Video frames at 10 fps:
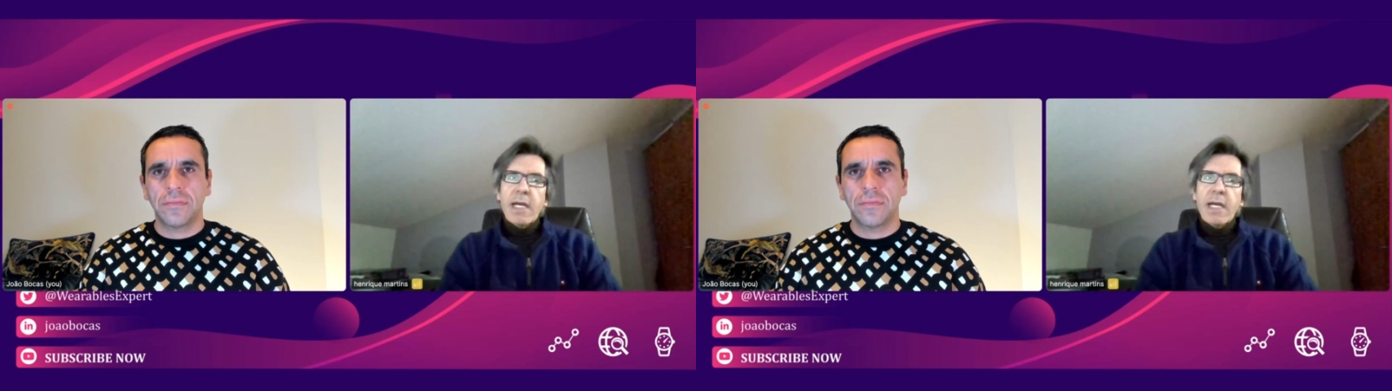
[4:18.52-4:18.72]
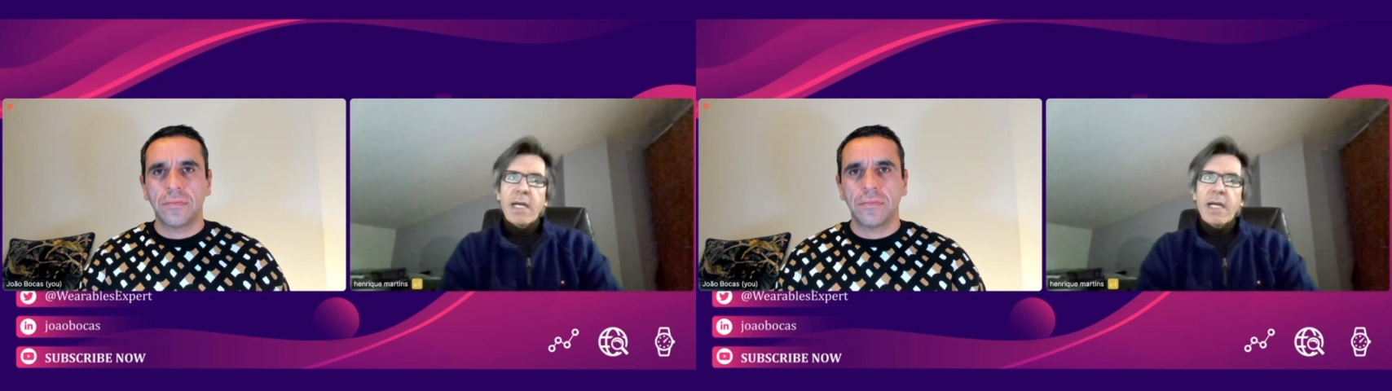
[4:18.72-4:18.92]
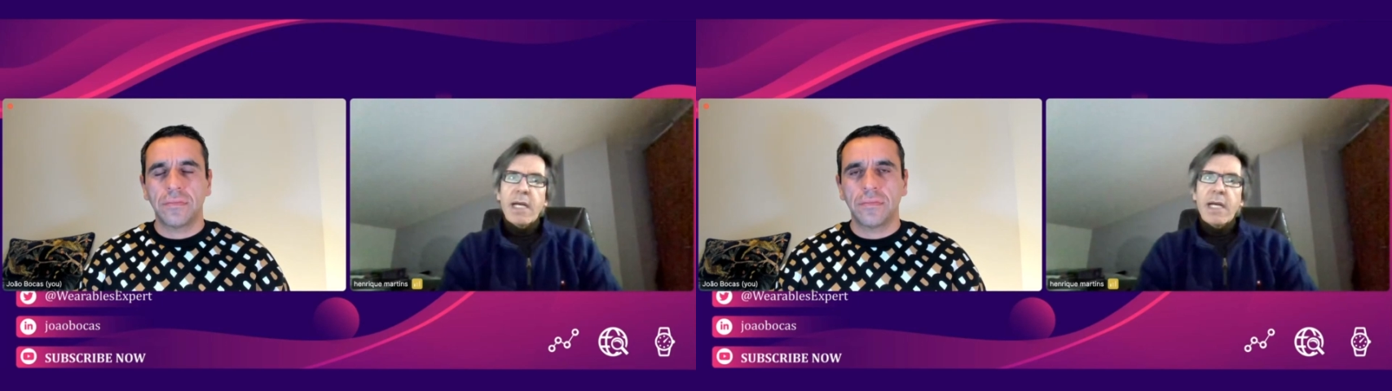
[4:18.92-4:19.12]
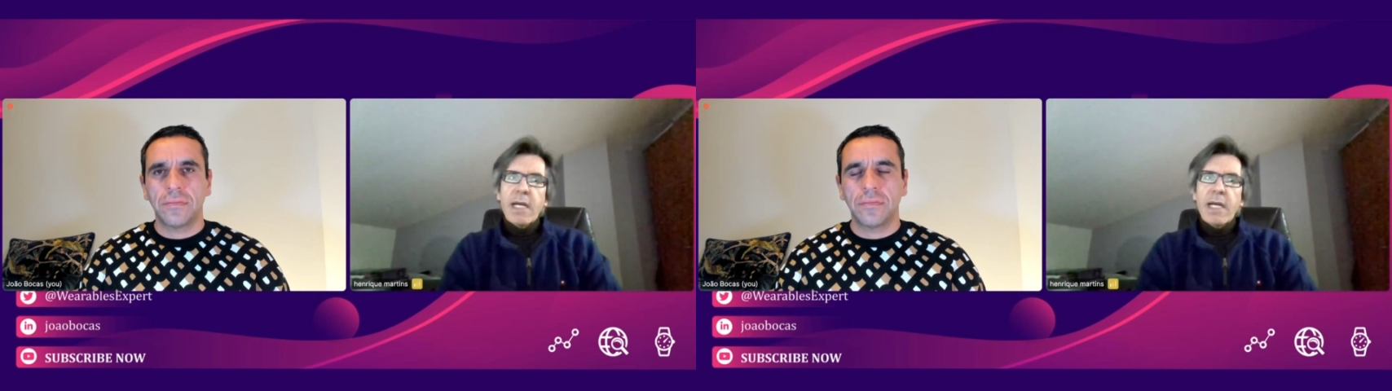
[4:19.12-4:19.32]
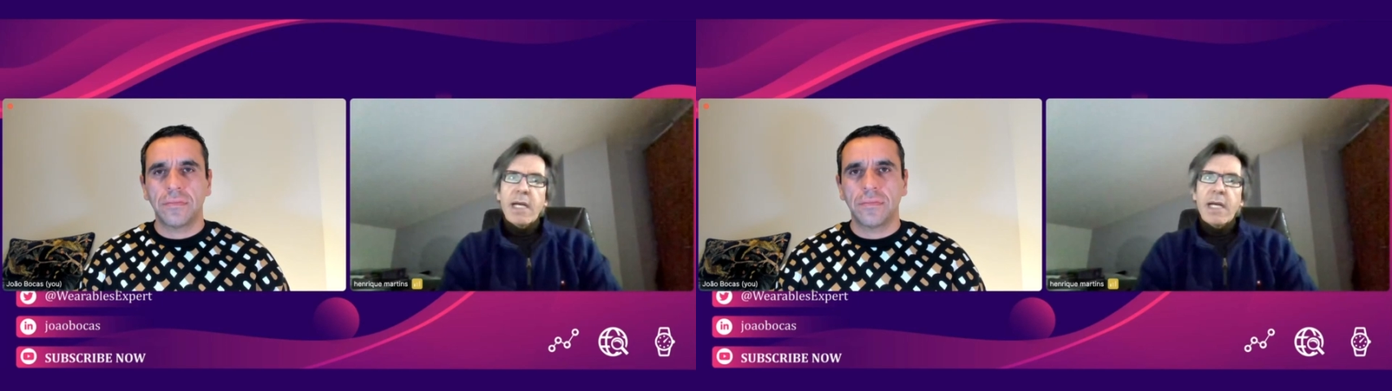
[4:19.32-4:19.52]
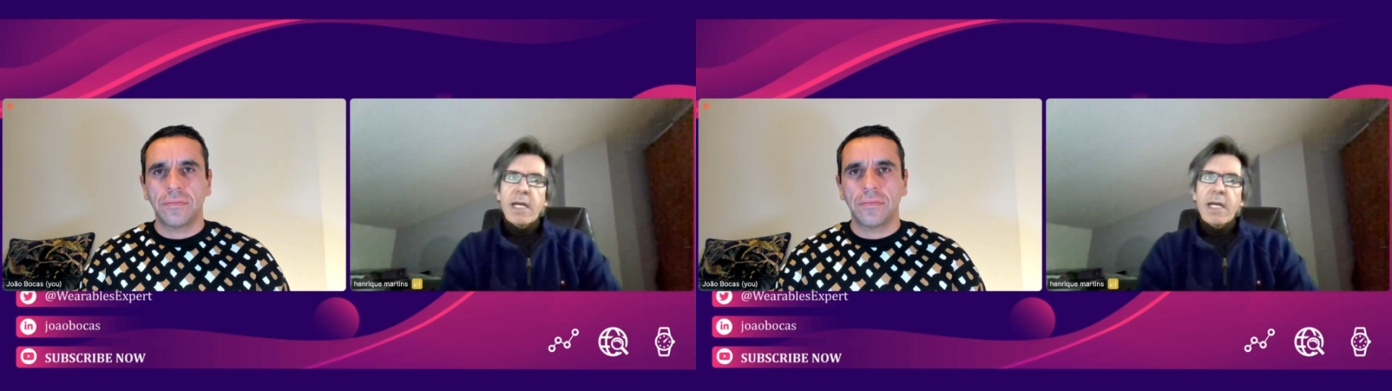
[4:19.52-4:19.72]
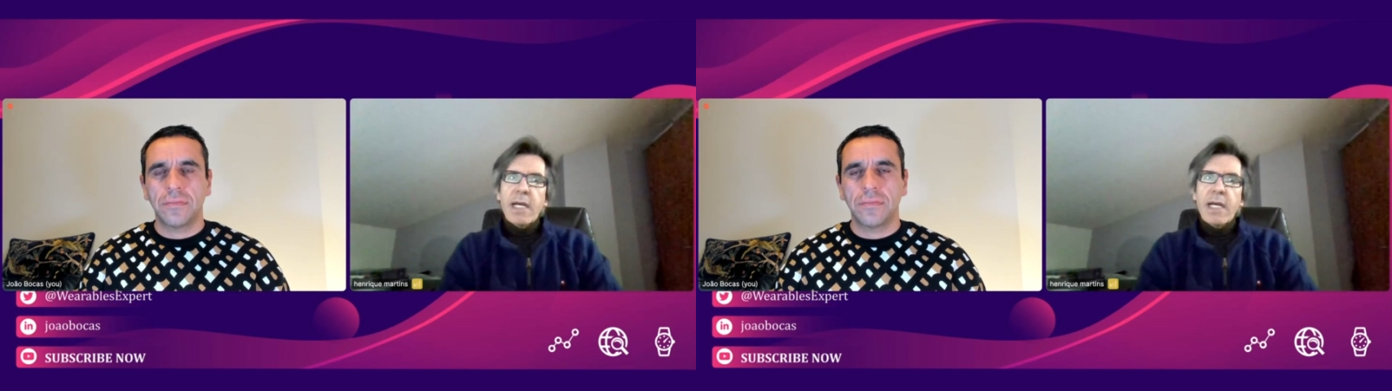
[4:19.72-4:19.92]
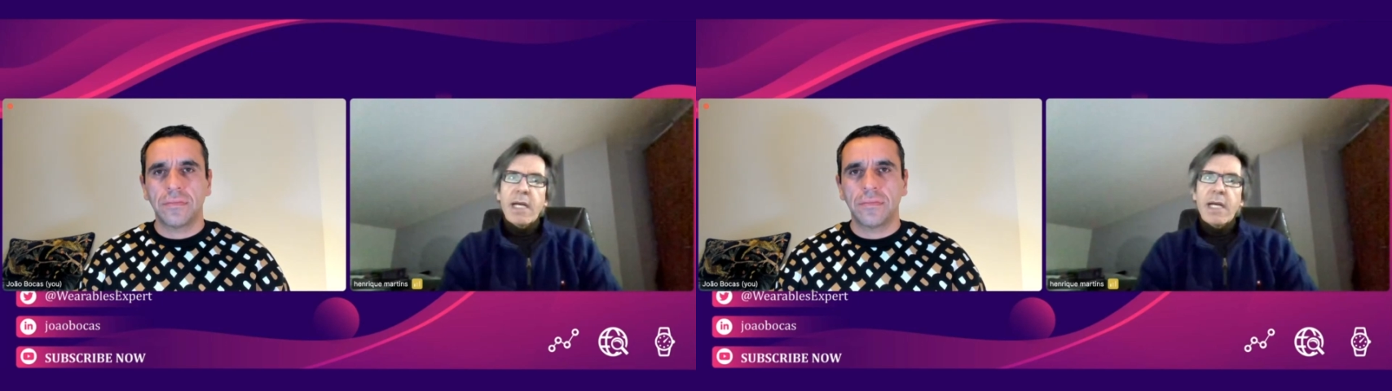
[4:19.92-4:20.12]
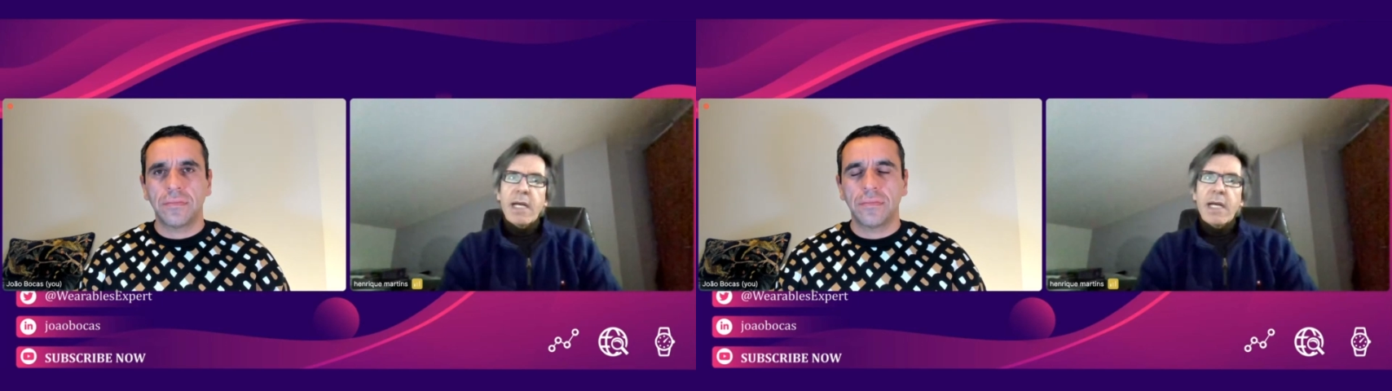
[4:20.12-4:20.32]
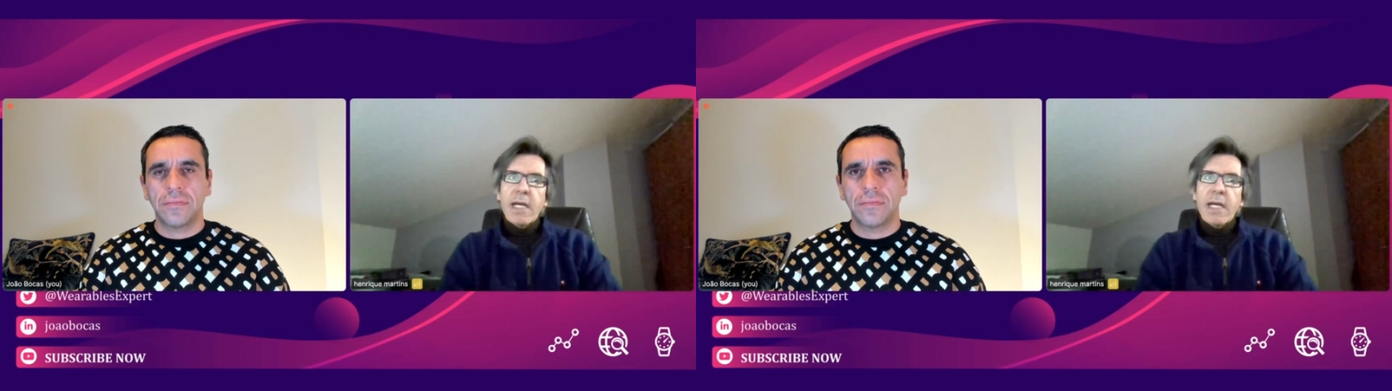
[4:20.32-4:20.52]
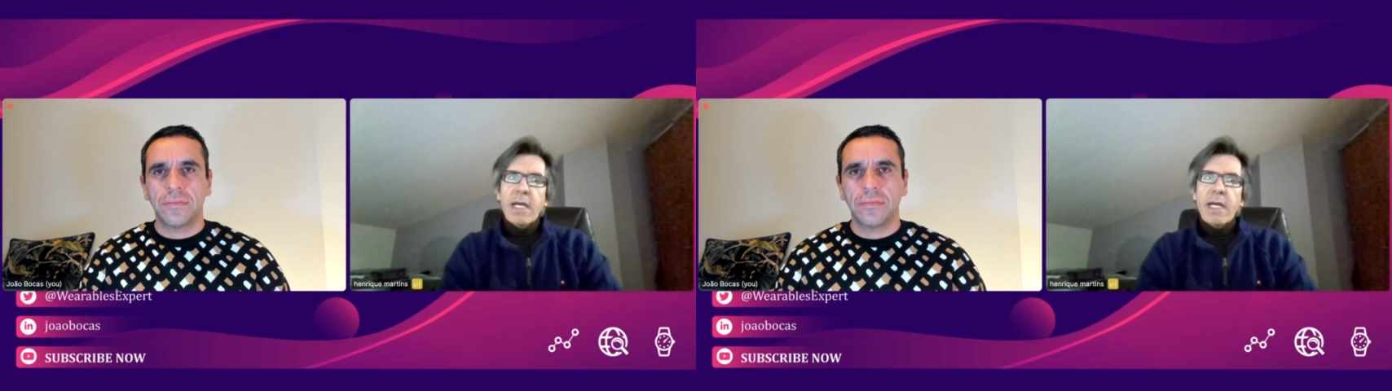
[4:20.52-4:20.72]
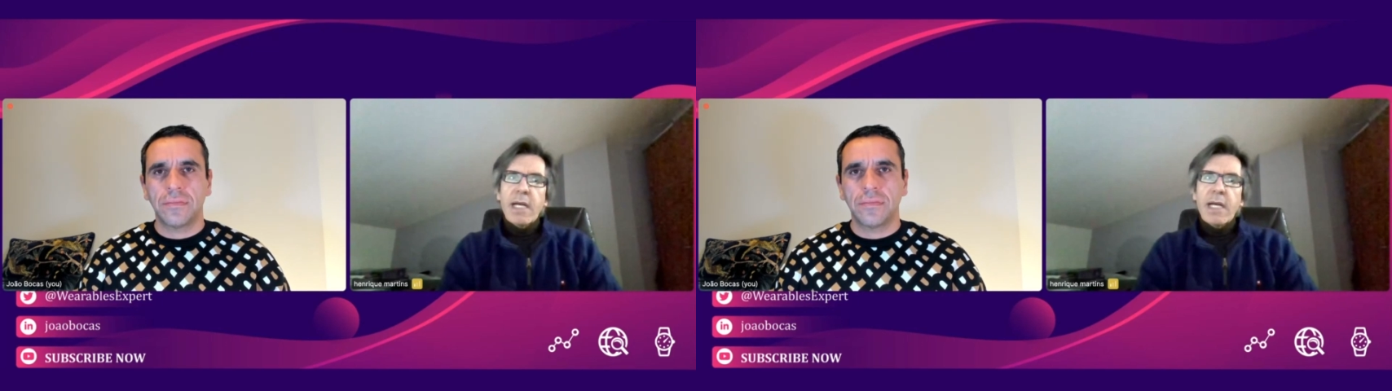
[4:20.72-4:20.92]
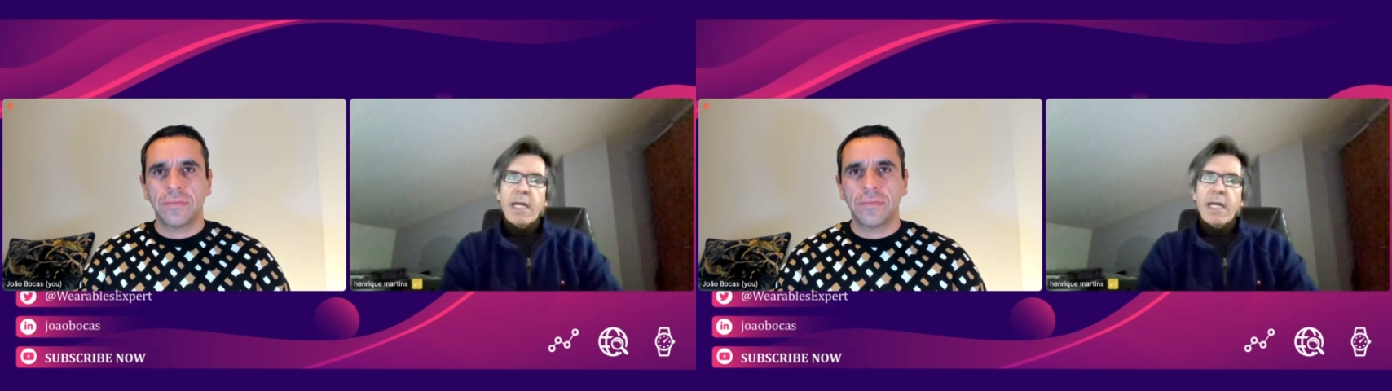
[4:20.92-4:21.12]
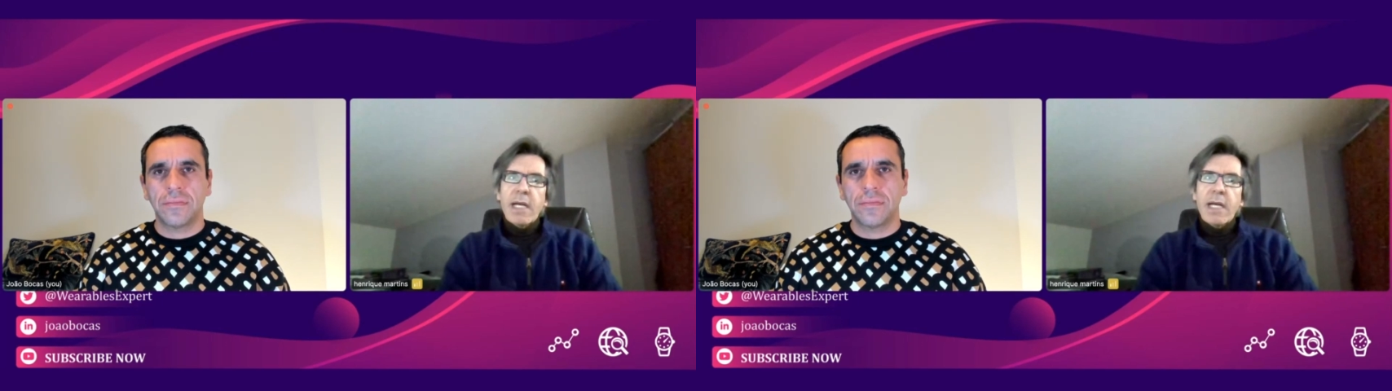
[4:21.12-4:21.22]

Nothing is said.